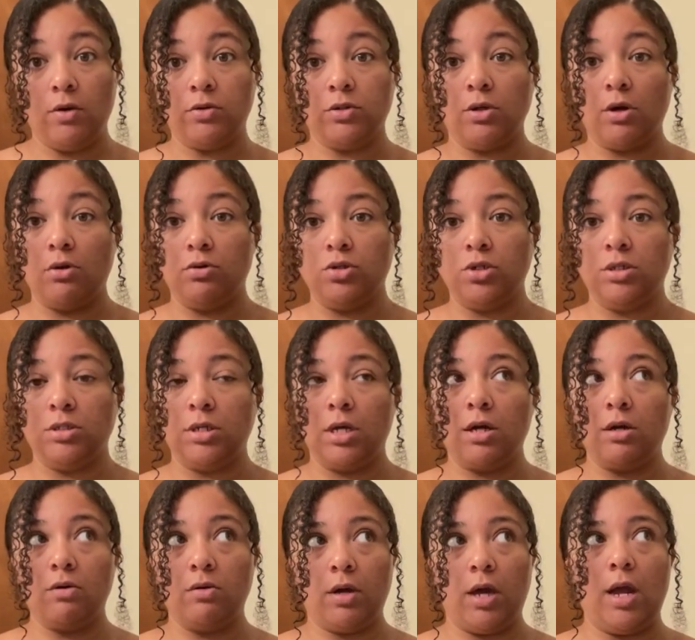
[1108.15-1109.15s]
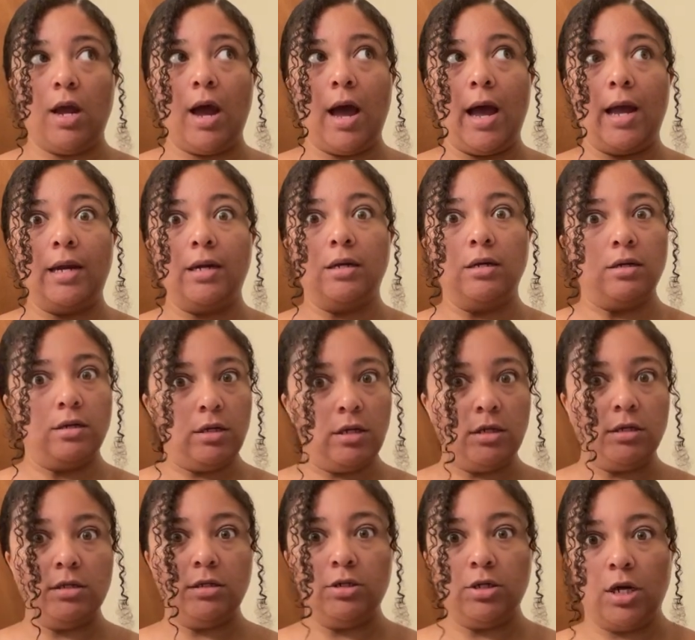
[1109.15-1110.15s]
So I was just like, okay, I need
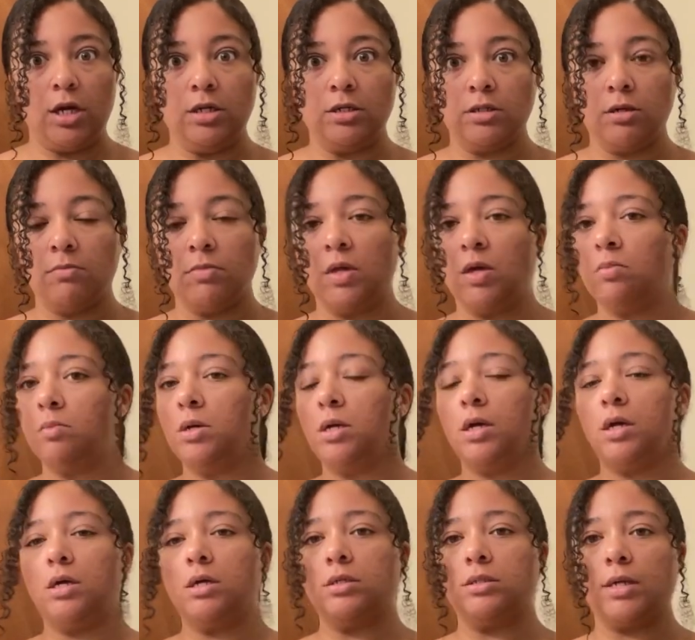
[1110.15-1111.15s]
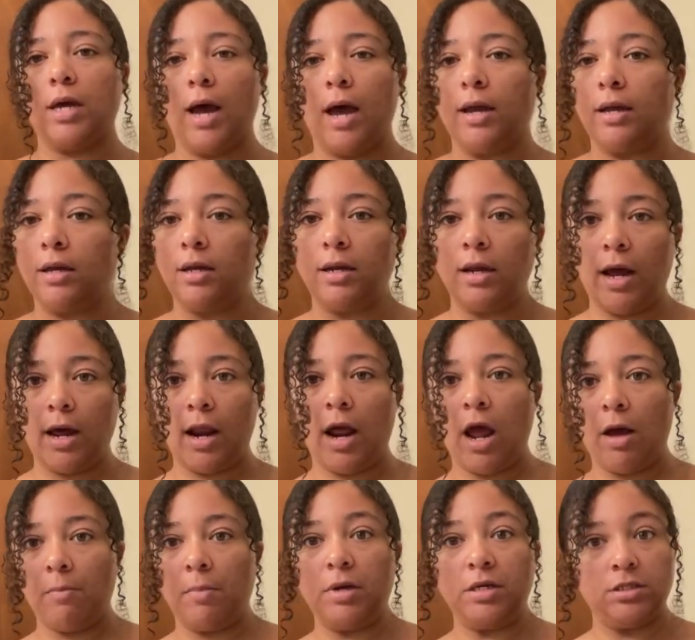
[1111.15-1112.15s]
to change something because I cannot
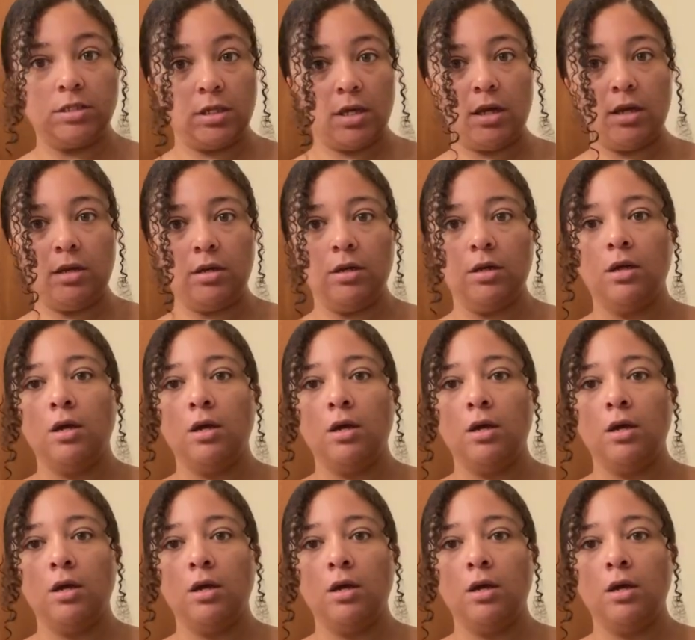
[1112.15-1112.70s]
have my skin